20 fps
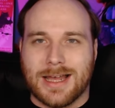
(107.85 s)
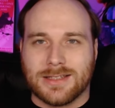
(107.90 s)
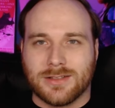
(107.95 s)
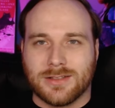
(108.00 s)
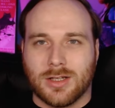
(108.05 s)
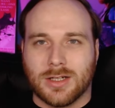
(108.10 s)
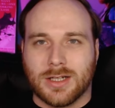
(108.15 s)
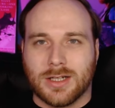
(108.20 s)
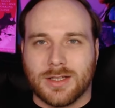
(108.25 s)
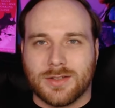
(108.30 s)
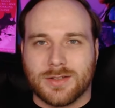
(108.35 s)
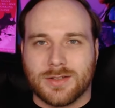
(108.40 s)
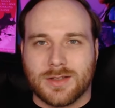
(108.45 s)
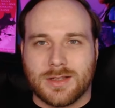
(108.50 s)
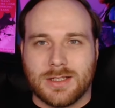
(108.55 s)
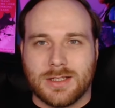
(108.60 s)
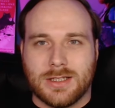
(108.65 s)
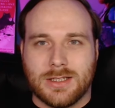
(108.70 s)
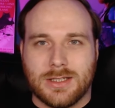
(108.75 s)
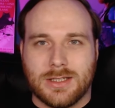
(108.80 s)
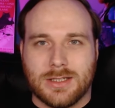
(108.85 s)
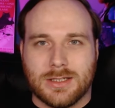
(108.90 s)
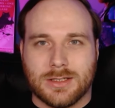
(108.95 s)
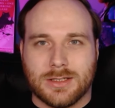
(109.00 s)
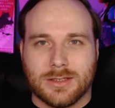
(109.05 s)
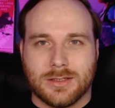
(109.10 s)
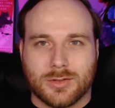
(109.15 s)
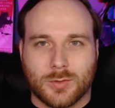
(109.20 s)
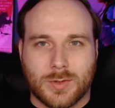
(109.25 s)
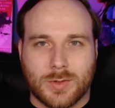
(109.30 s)
As long as
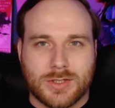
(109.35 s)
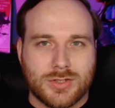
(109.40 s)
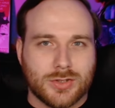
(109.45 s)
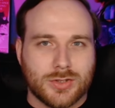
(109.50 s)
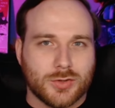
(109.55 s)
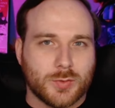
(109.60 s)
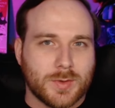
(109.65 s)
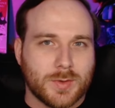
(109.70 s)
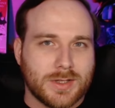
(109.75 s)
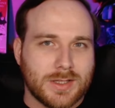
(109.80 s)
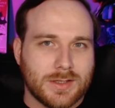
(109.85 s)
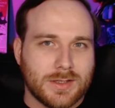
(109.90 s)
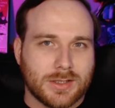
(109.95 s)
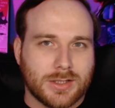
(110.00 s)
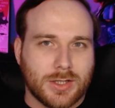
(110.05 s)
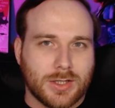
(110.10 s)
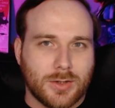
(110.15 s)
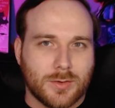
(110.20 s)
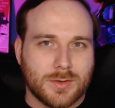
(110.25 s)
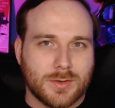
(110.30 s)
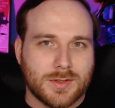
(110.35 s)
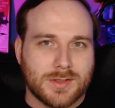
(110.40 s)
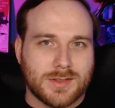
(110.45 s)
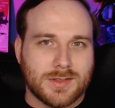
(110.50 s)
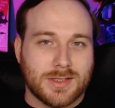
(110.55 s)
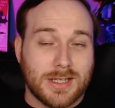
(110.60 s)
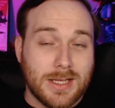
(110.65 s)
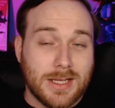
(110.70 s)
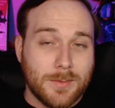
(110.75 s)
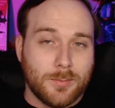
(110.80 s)
the creatures within the
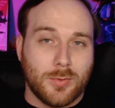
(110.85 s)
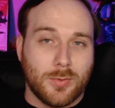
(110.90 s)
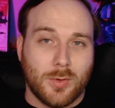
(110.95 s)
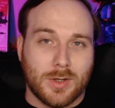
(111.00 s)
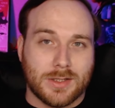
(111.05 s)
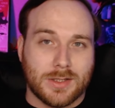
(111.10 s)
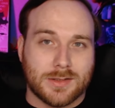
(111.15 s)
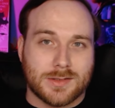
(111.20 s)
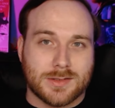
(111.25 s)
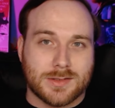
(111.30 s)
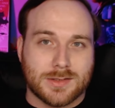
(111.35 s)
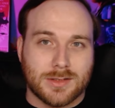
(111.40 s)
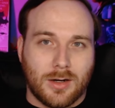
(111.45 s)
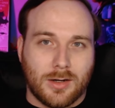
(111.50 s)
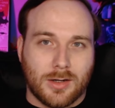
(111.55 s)
cone's hit points